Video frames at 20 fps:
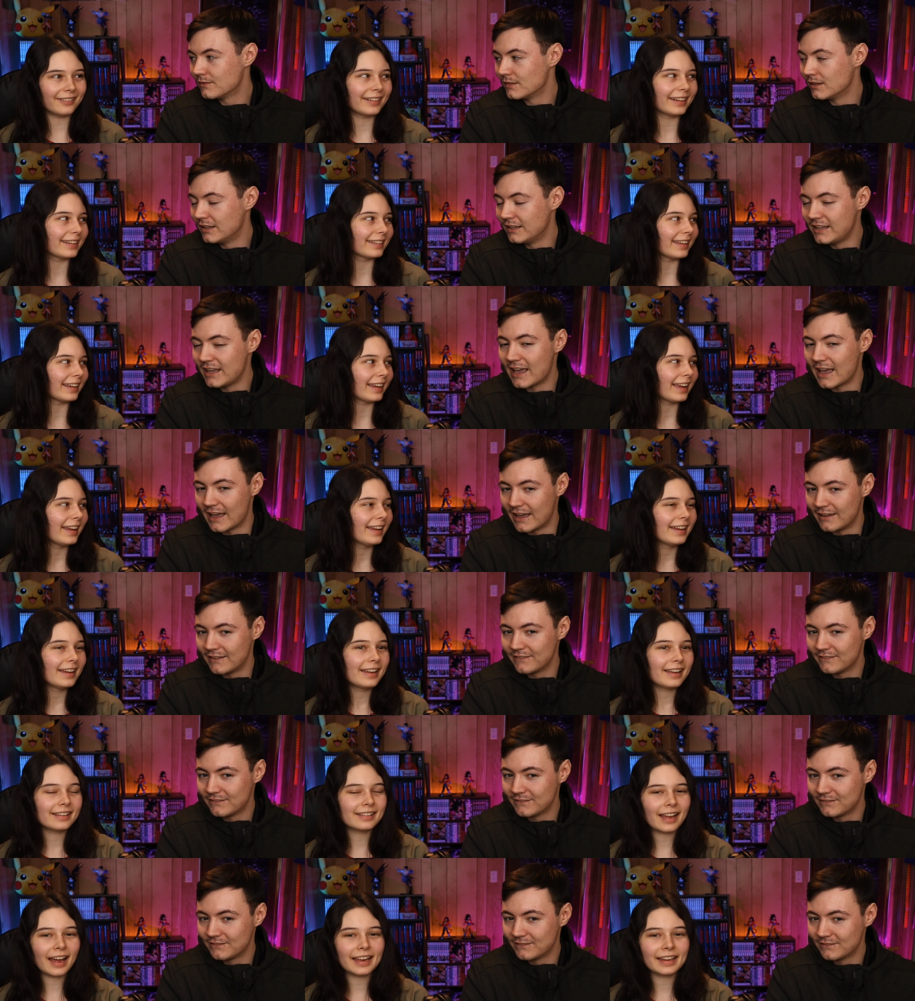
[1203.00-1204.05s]
Speaker 1: doing. Like, yeah,
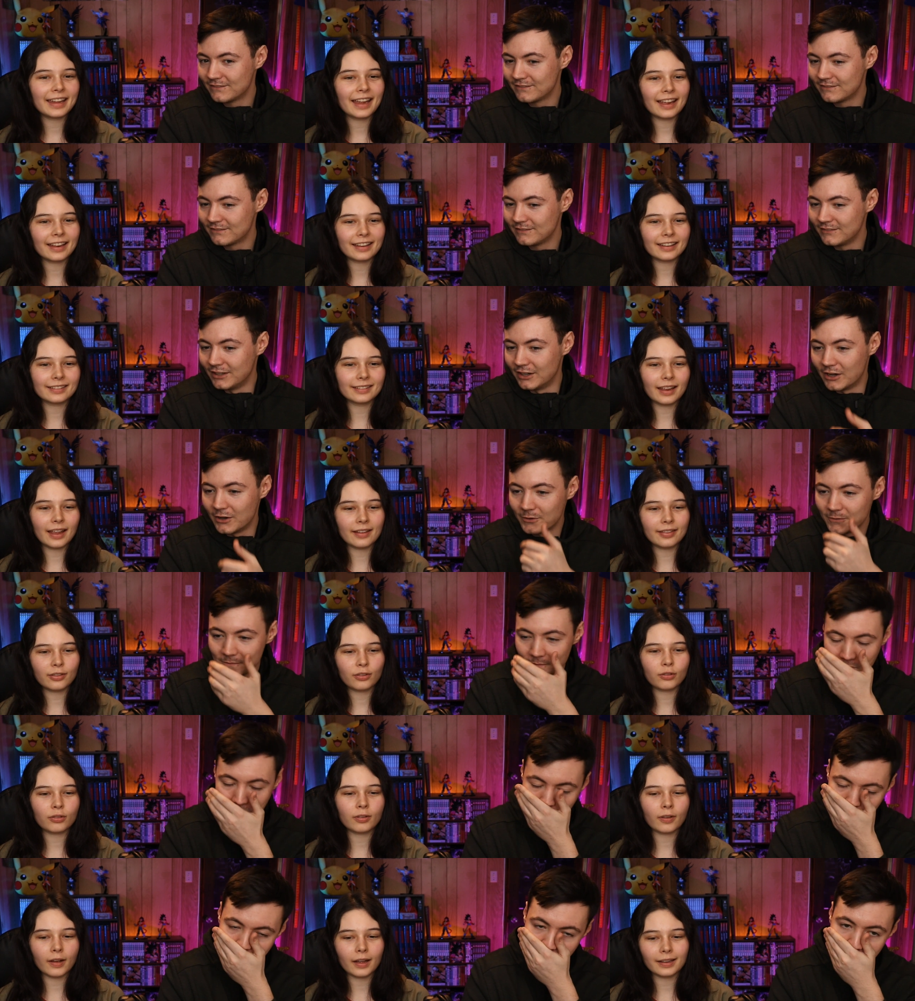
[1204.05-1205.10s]
I can't. You know,
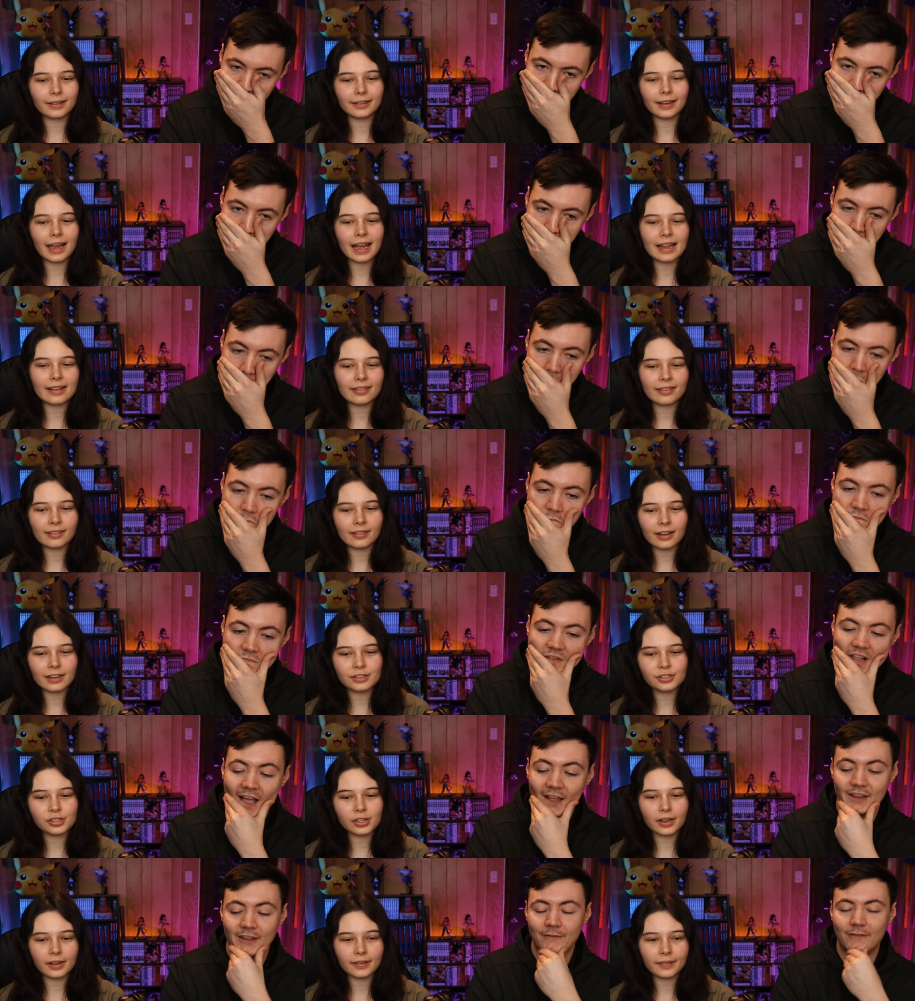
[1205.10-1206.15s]
it's
Speaker 2: so, yeah, it's
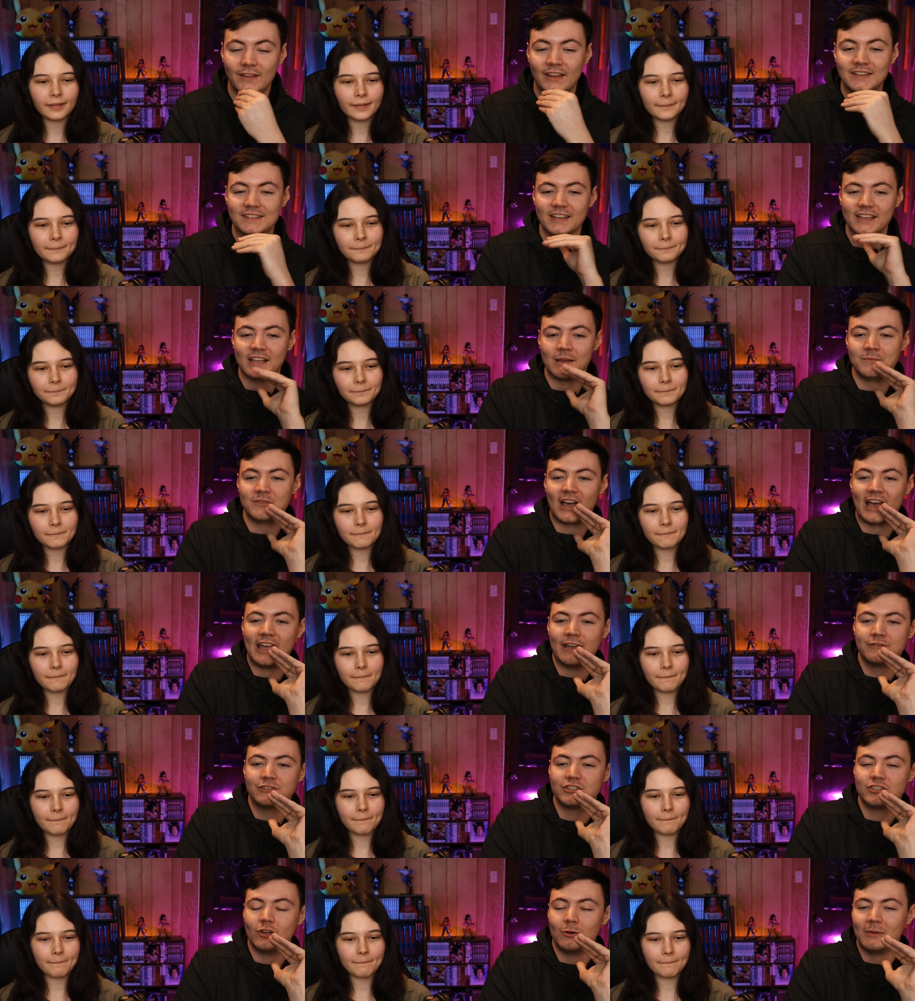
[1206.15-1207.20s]
such. I, it, it's like I'm, um, i
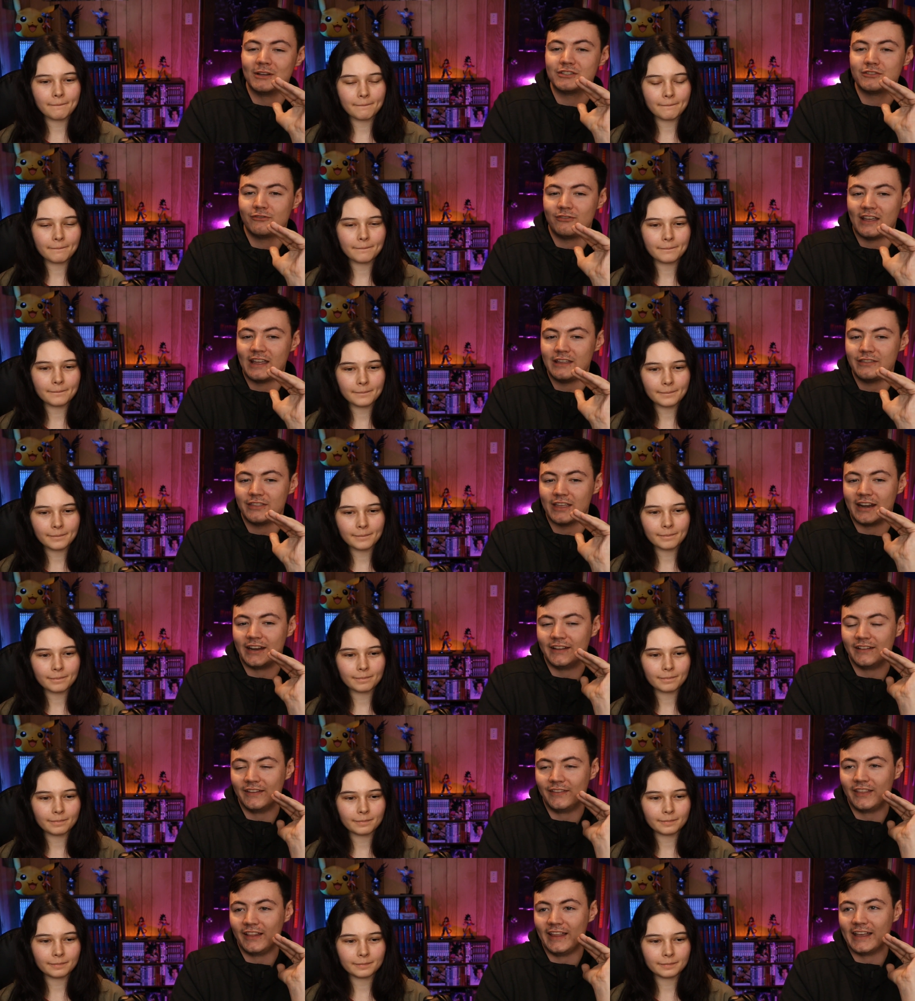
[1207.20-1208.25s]
have so much faith,
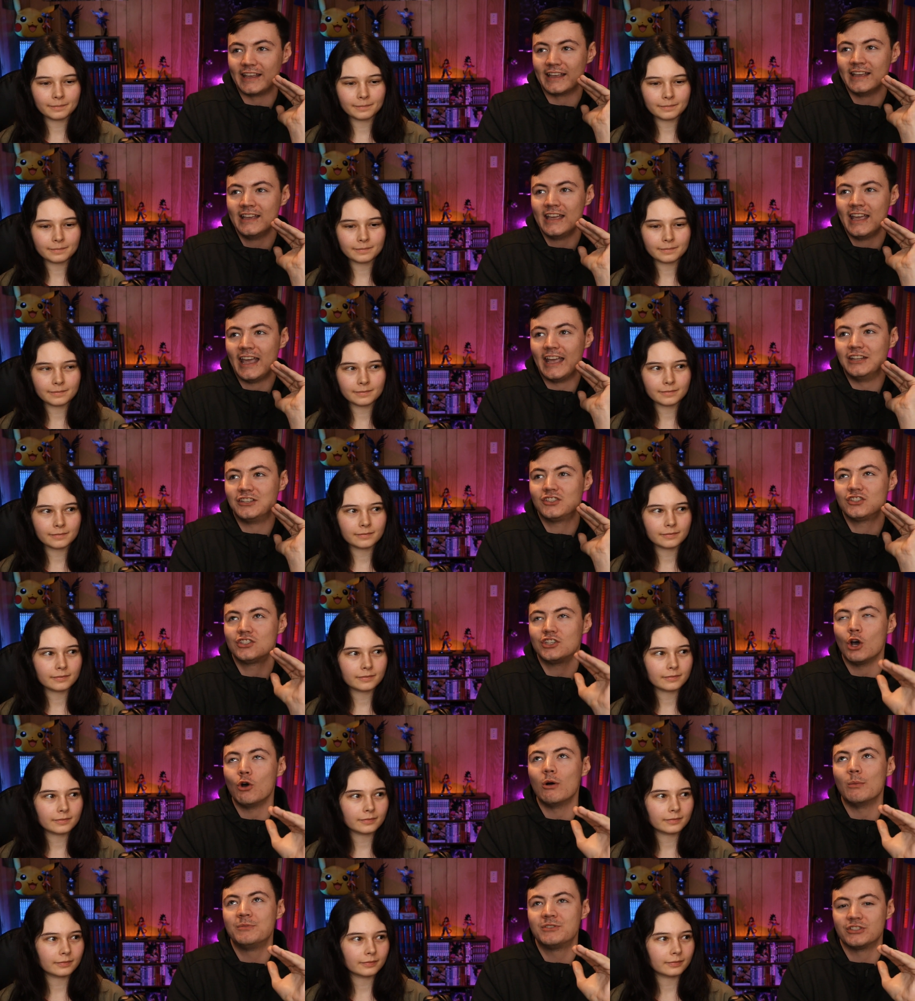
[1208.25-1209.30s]
and it, the, like it's
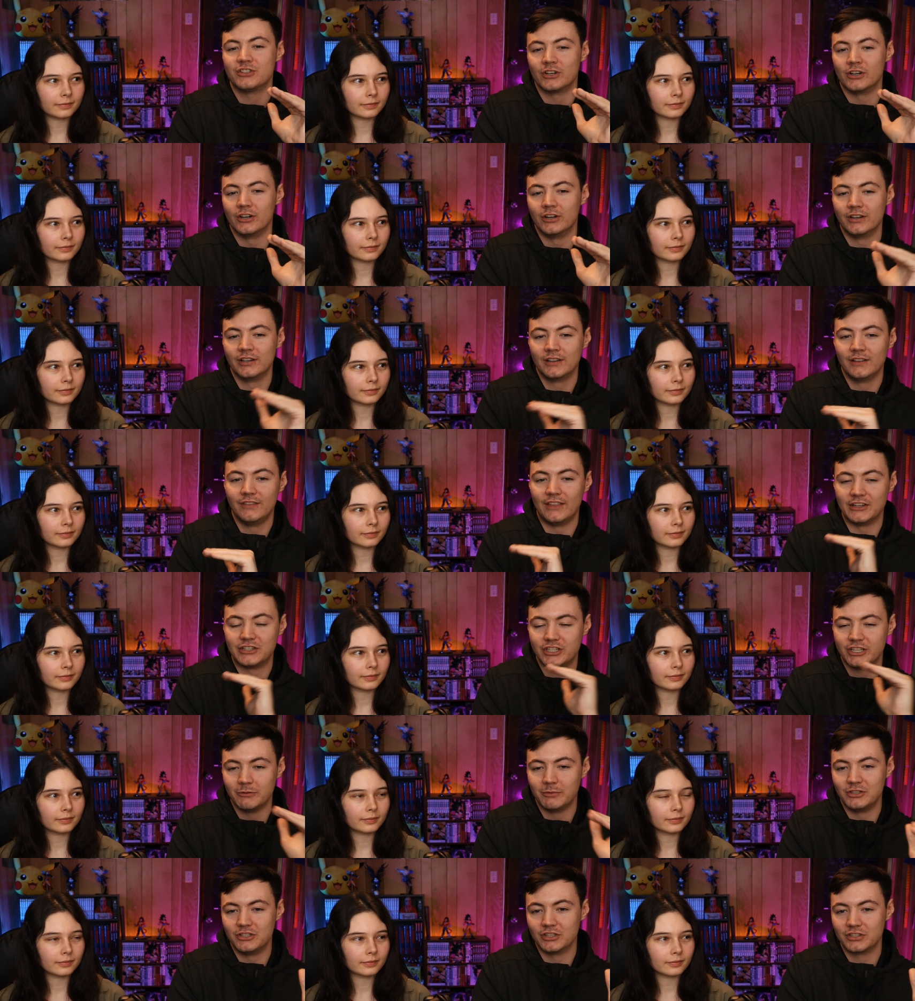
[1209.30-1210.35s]
so absurd that
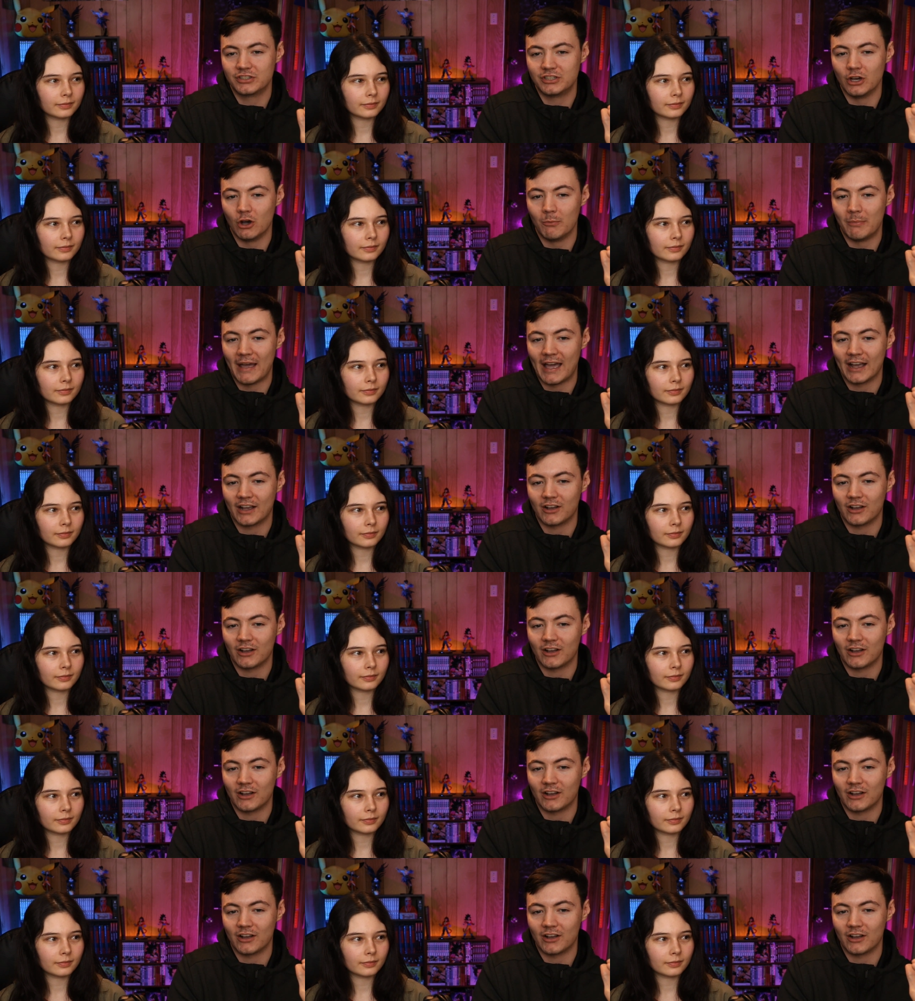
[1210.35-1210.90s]
she would just go